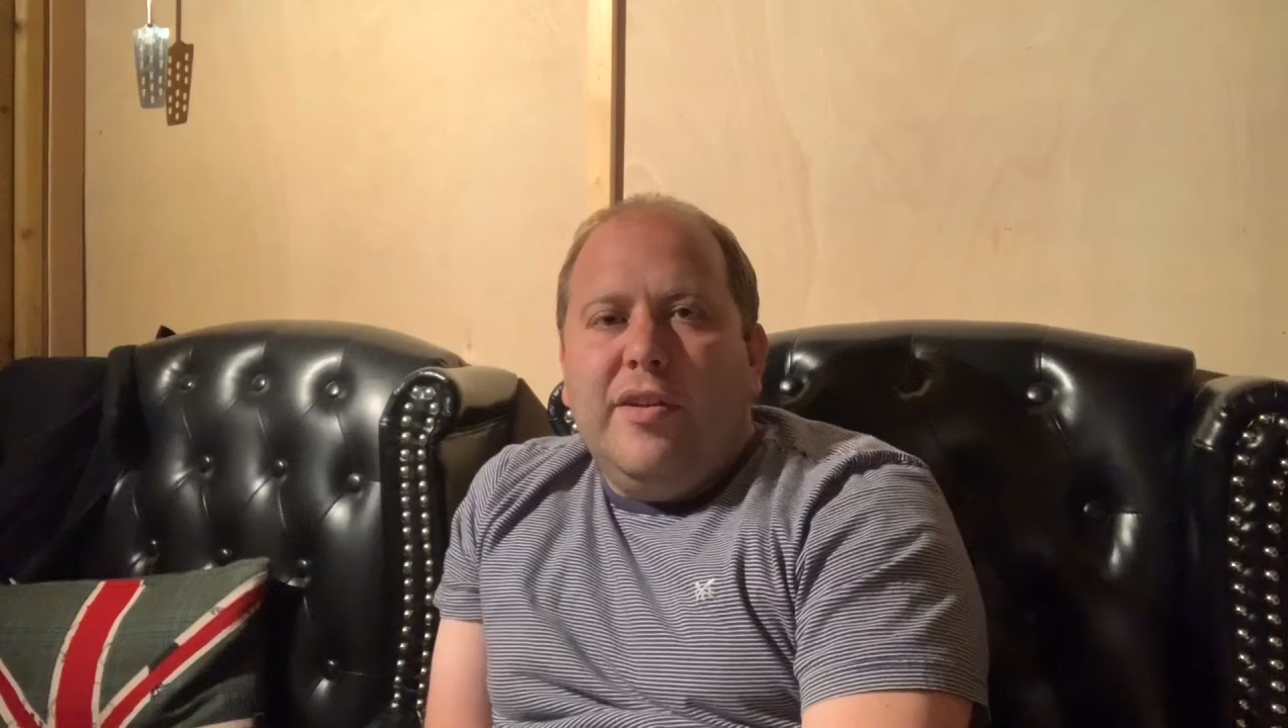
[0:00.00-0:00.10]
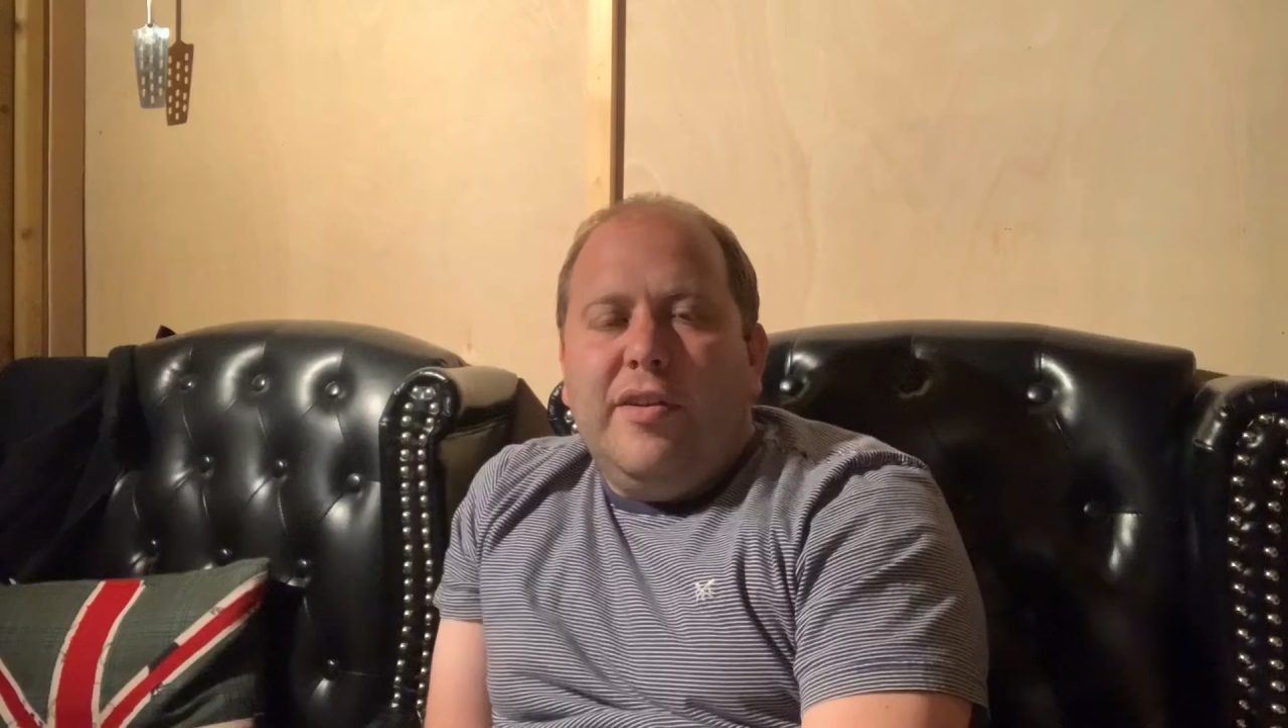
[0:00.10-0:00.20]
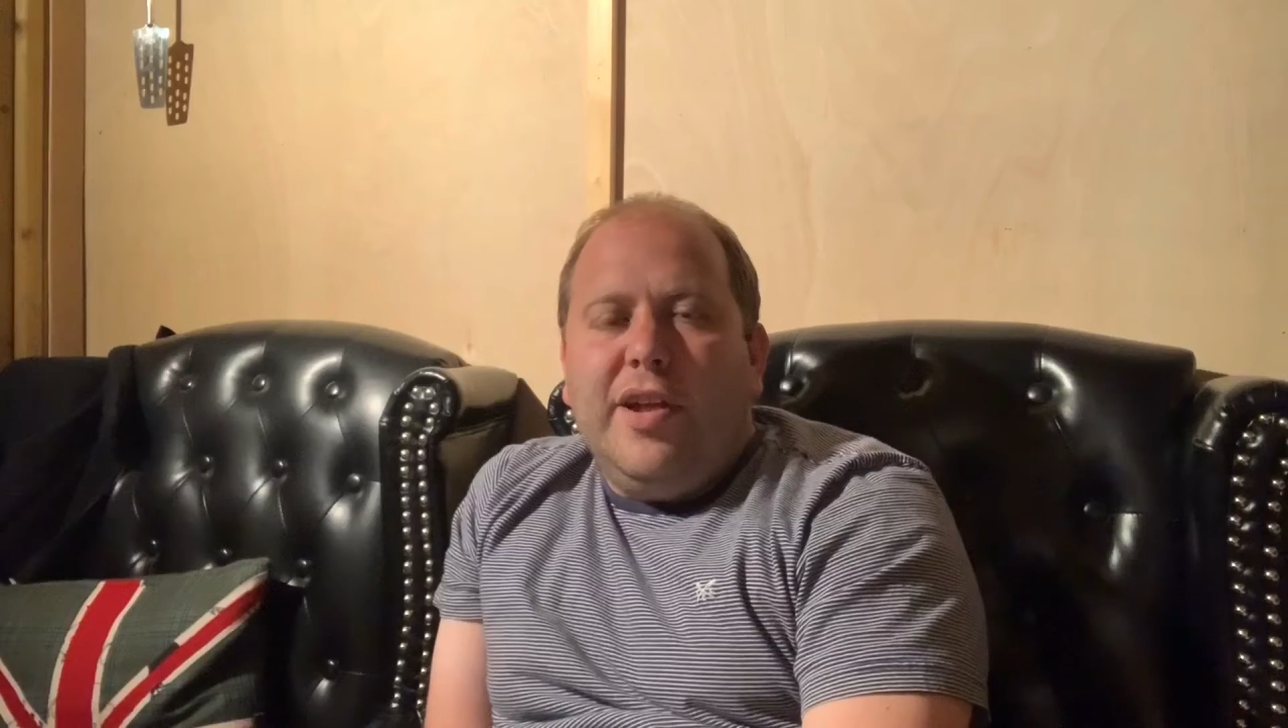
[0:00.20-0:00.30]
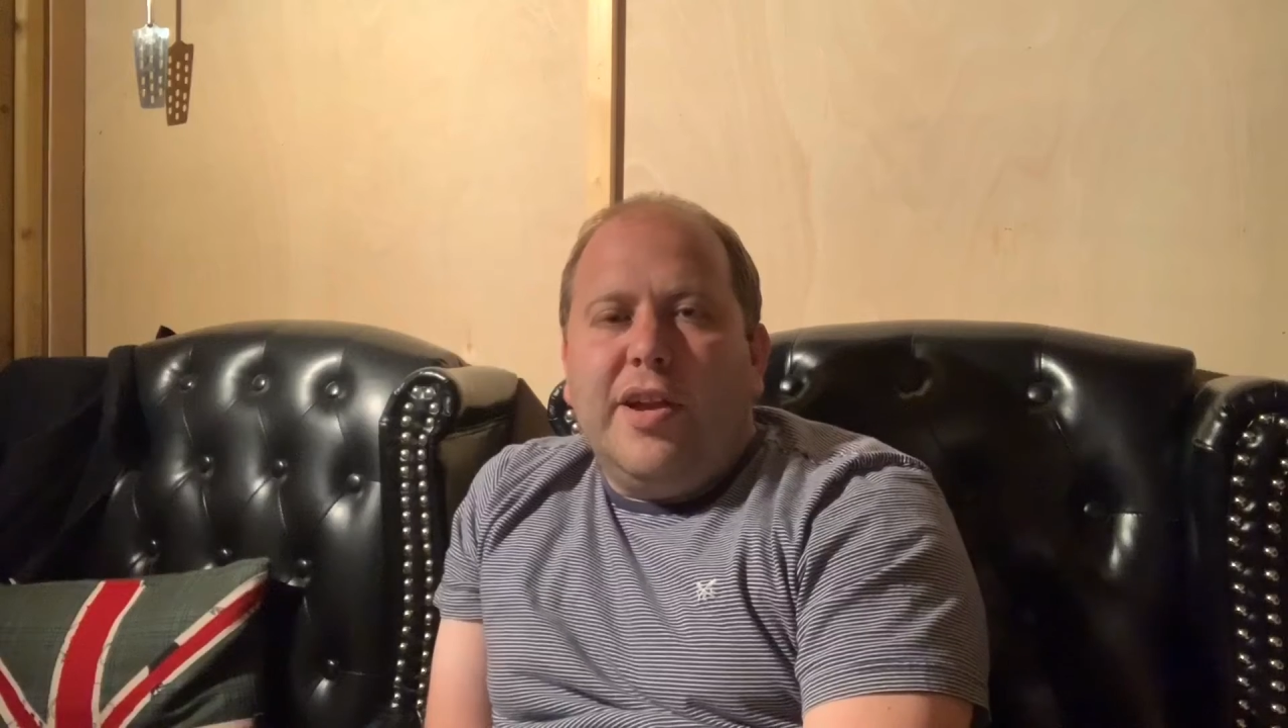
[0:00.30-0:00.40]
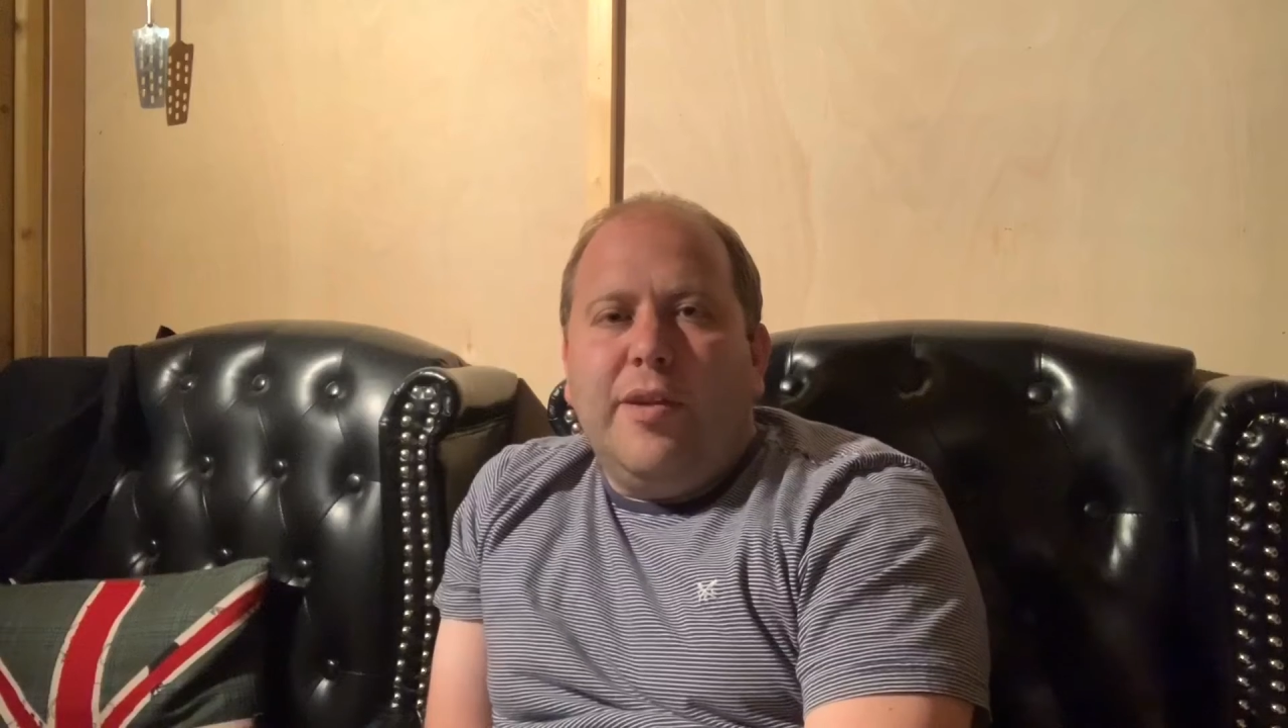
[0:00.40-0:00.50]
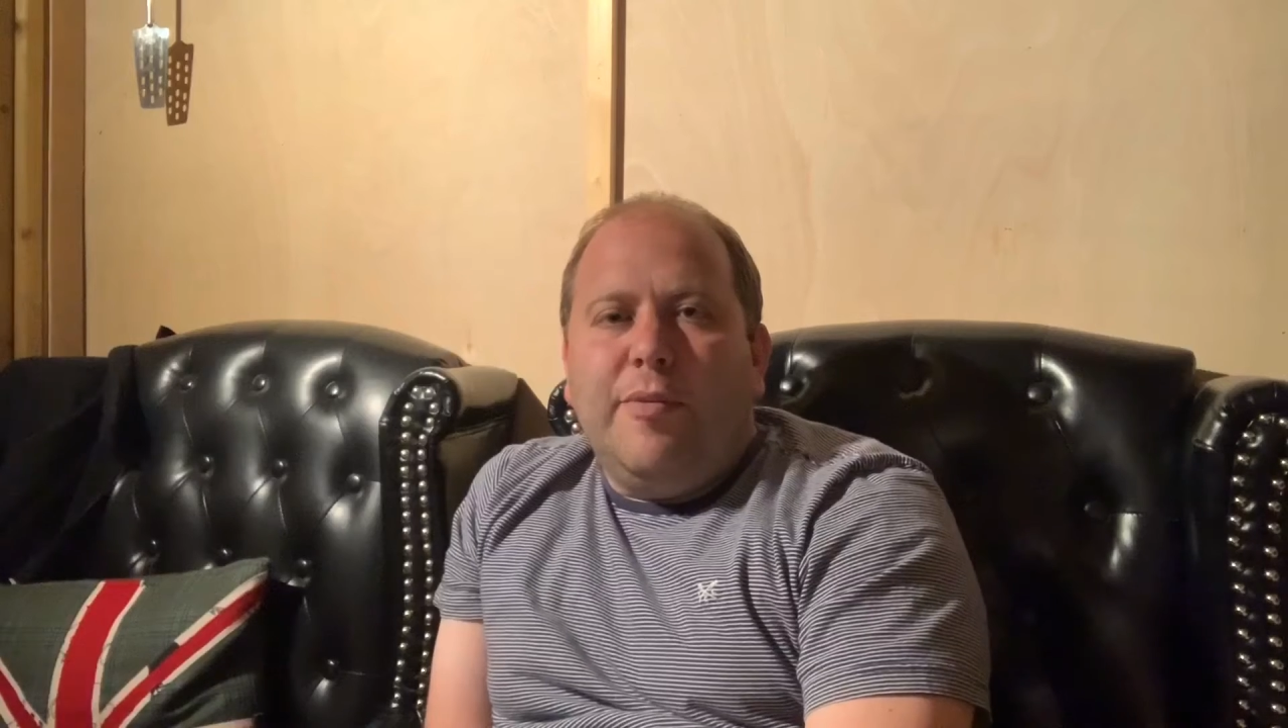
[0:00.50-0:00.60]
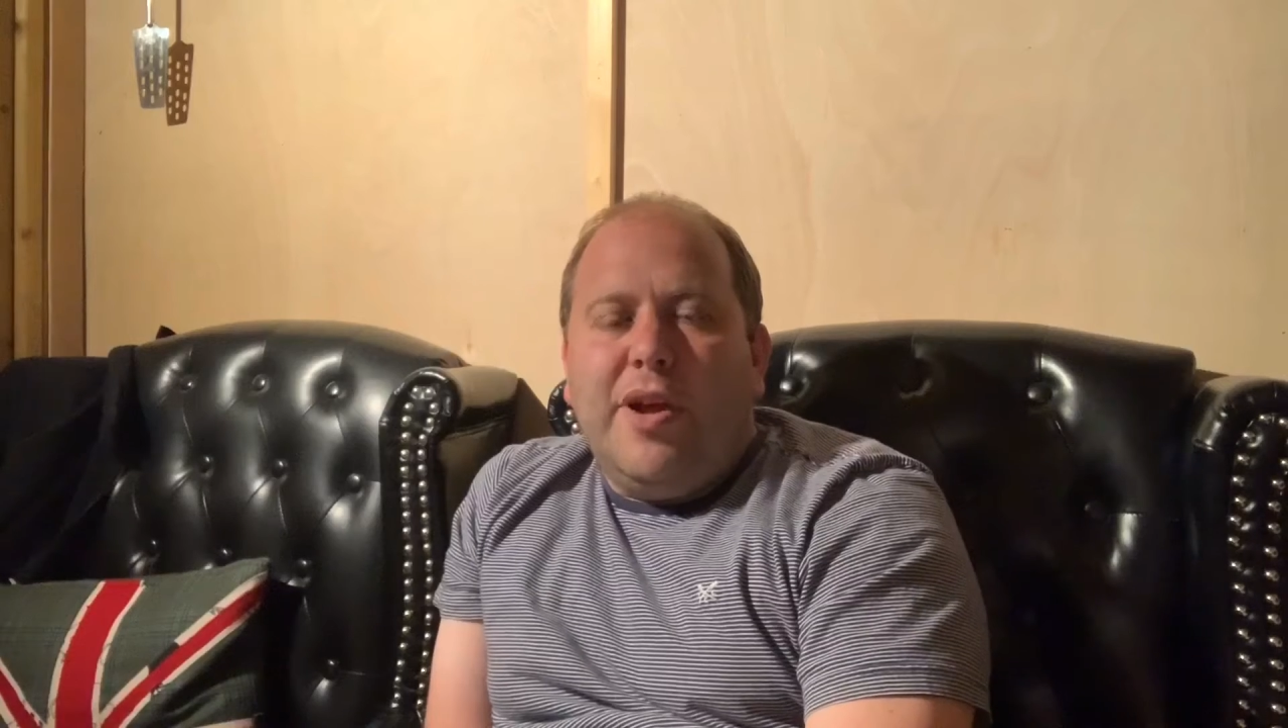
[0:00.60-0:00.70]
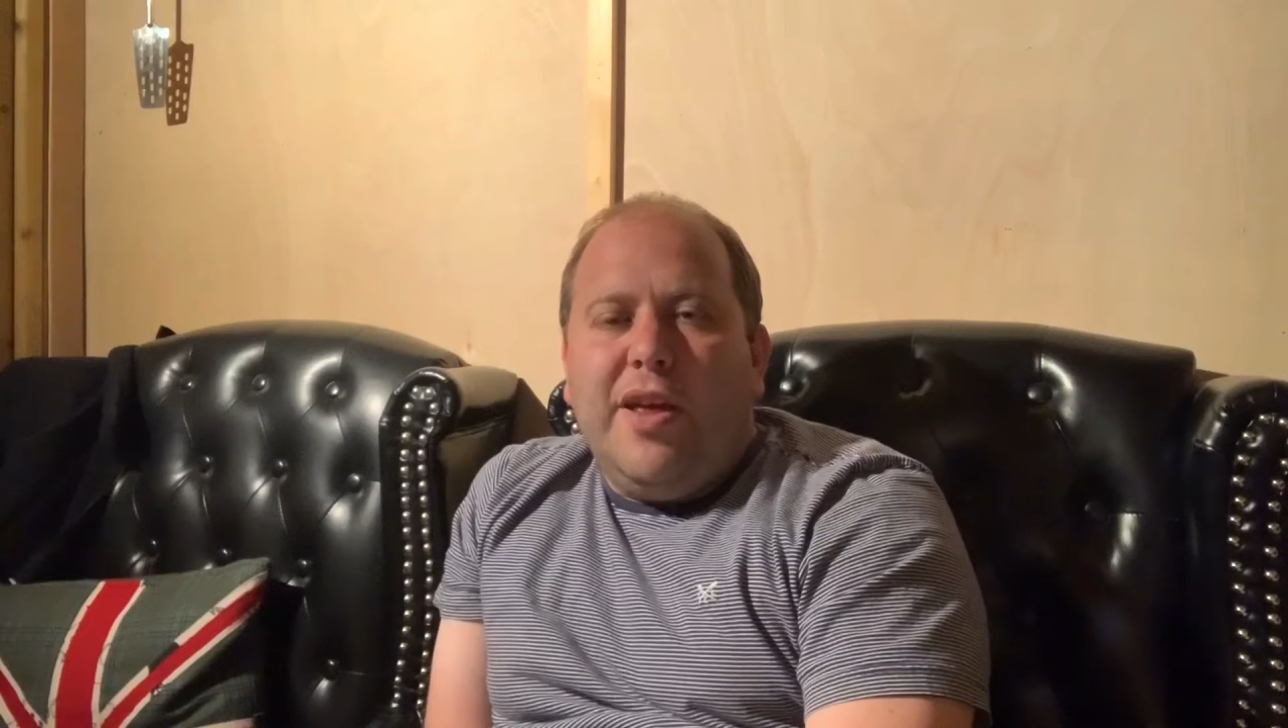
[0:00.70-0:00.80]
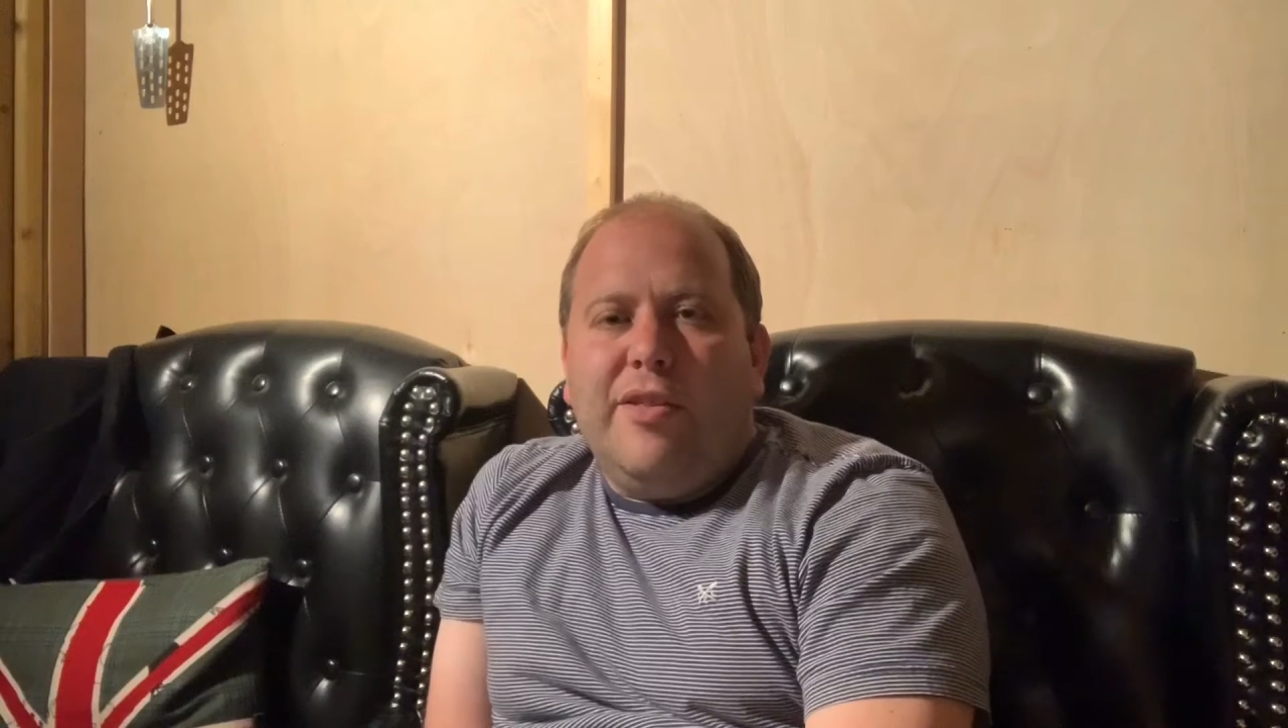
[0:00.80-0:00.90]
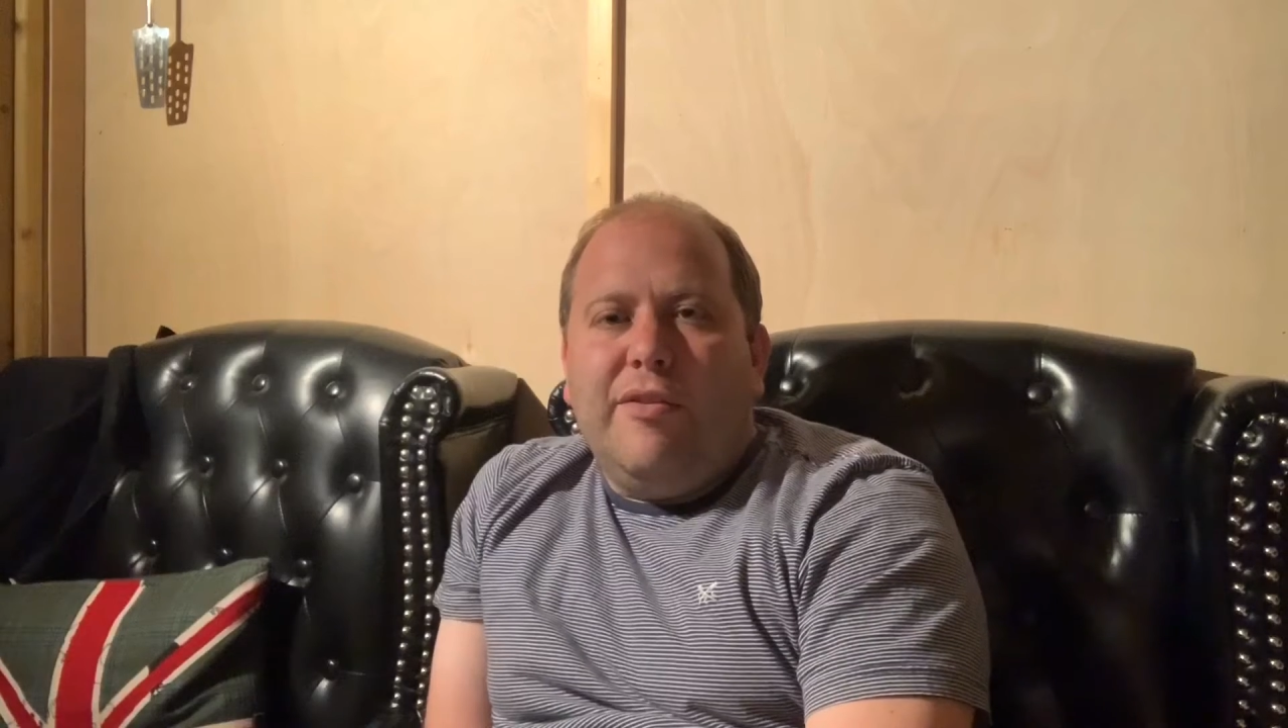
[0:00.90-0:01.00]
sticking them
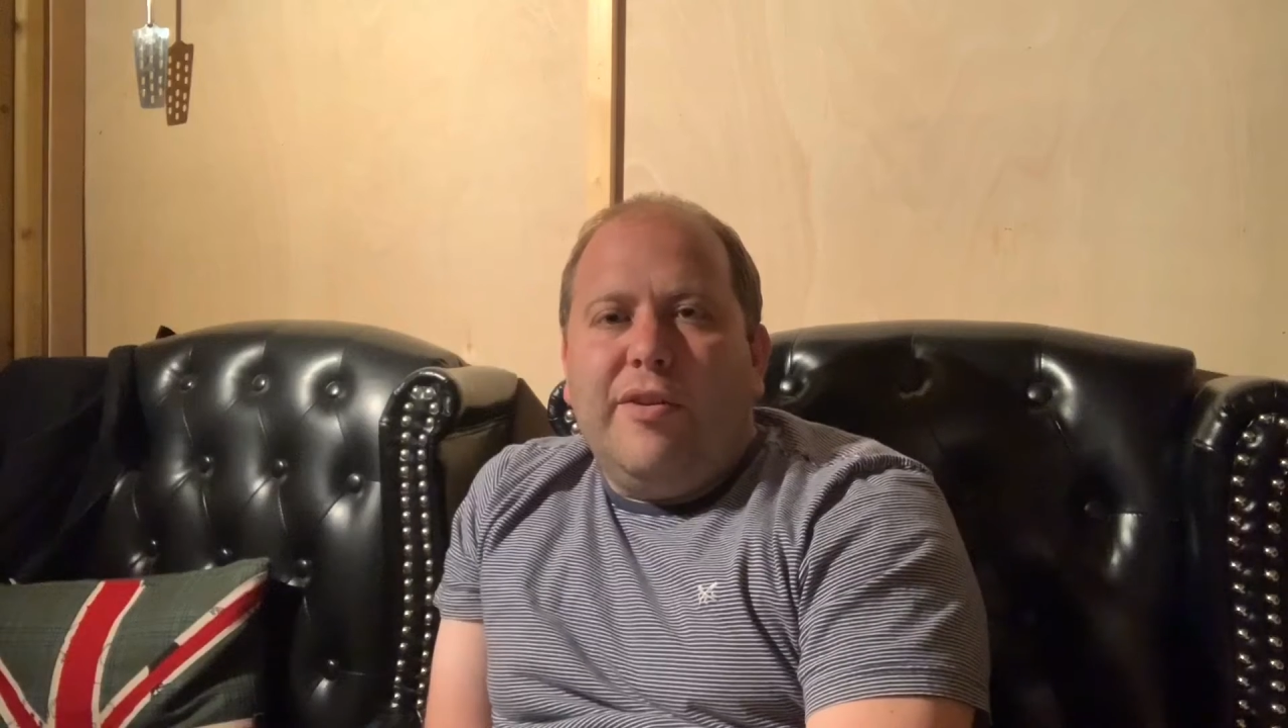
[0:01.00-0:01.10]
together